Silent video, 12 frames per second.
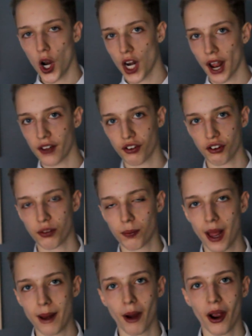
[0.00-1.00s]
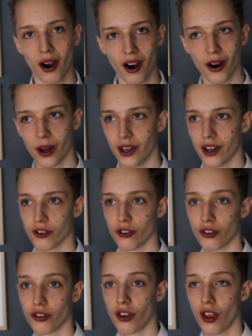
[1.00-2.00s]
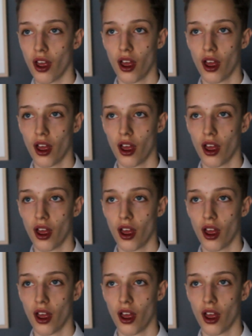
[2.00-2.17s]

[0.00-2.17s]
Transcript: Let's explain my heart conditions.